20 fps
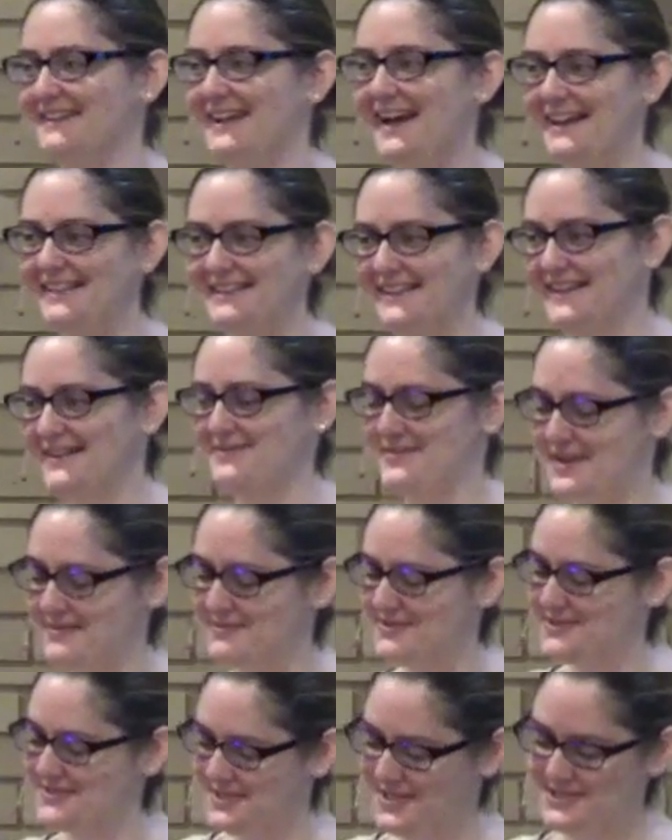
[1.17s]
Not that I've
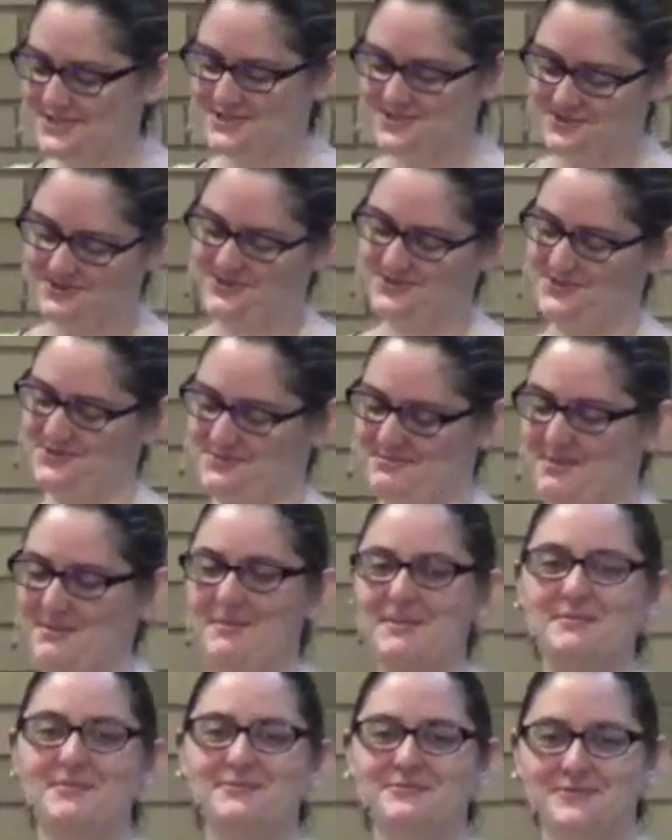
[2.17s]
never done children's
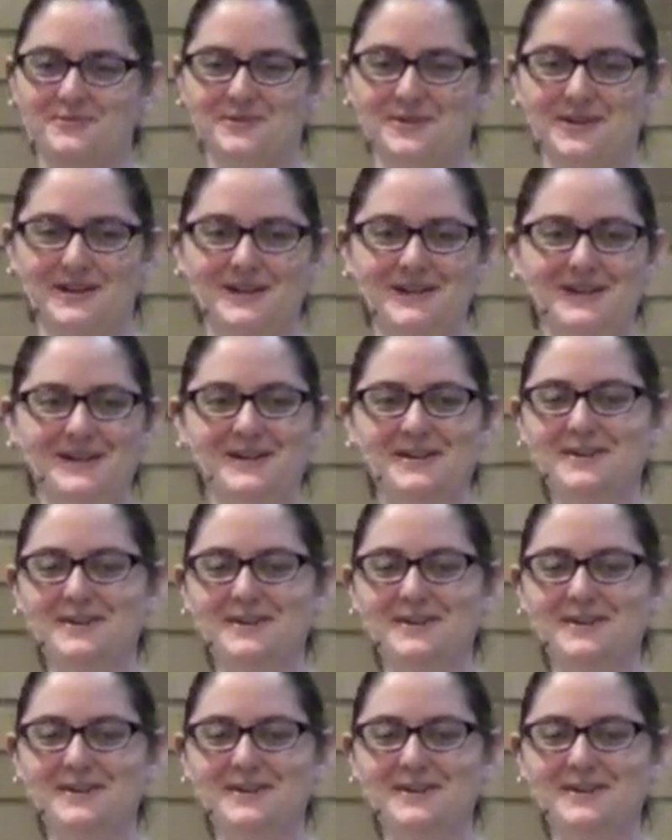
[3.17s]
moment before,